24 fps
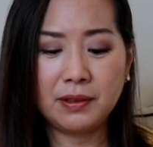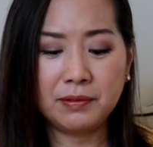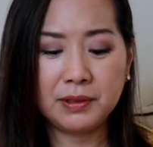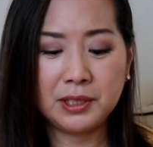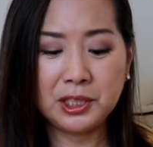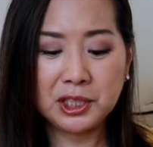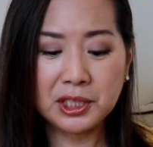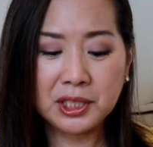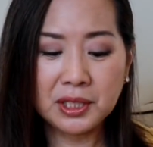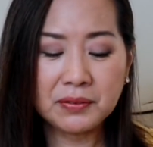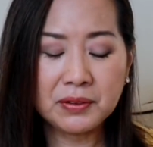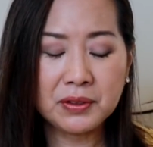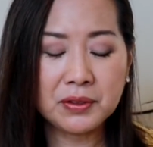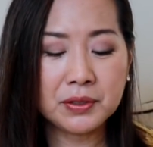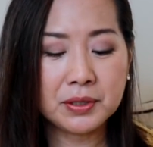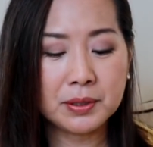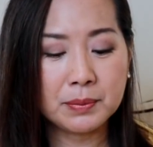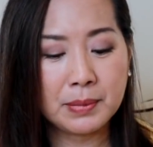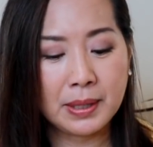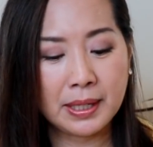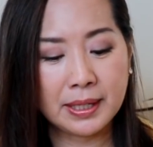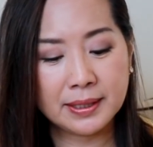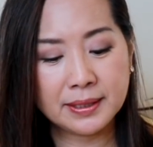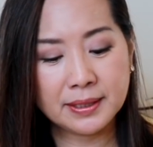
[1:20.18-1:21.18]
which give you
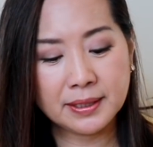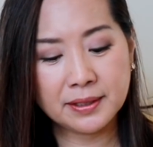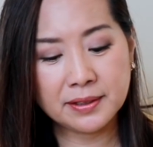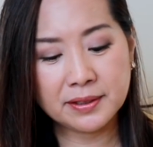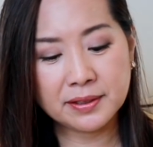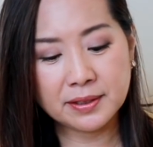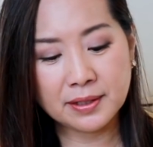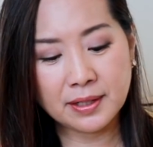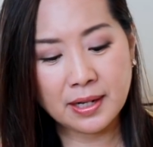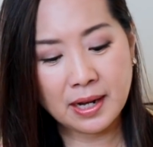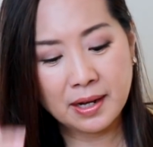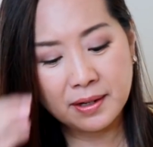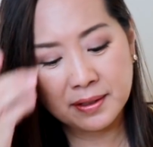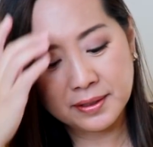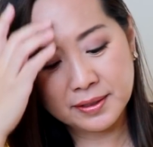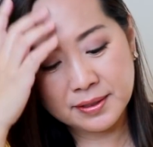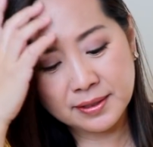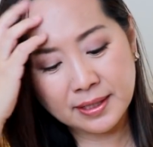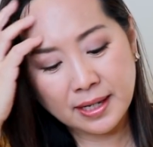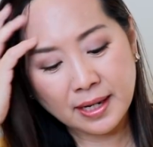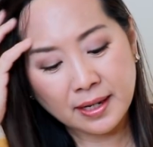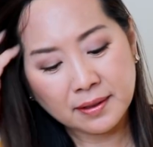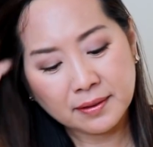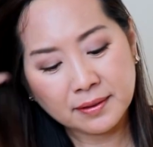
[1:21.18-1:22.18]
some ideas on how to
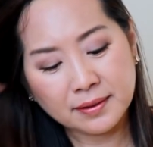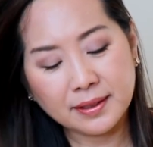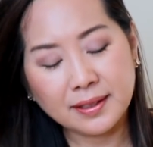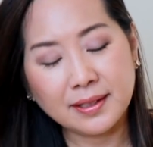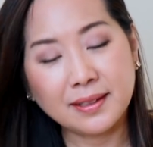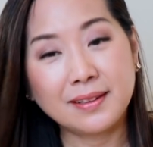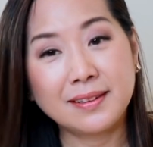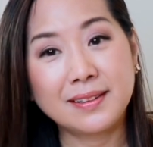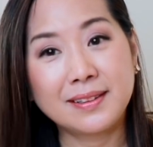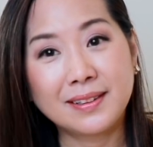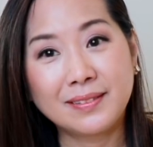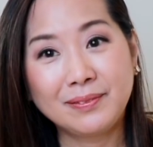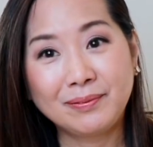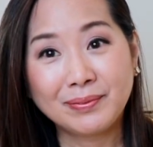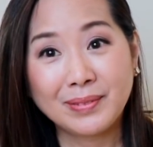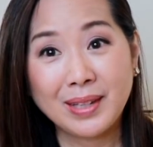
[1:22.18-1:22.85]
style things.